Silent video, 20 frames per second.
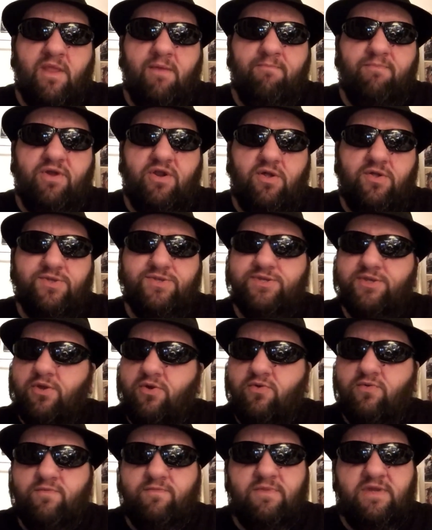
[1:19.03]
but
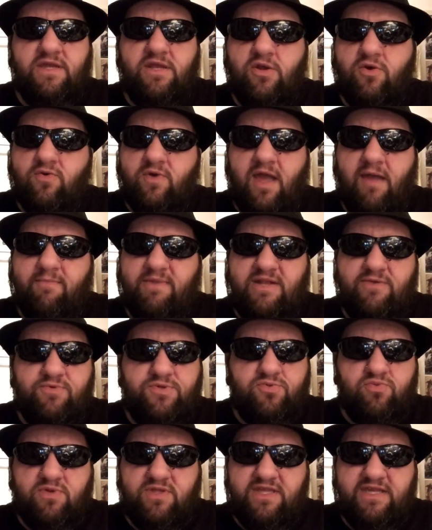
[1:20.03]
also, you know, I mean, it
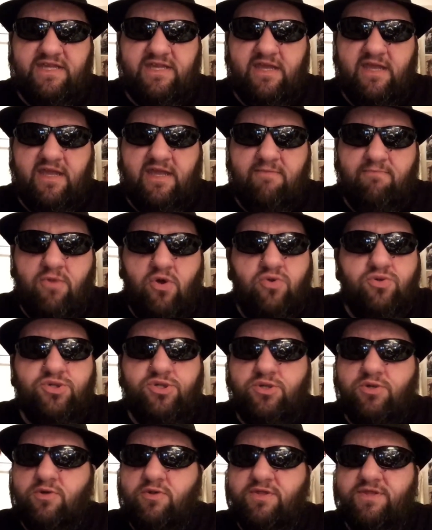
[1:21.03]
was really
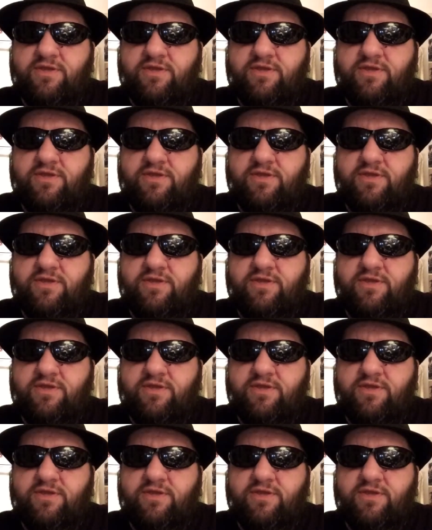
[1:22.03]
emotional.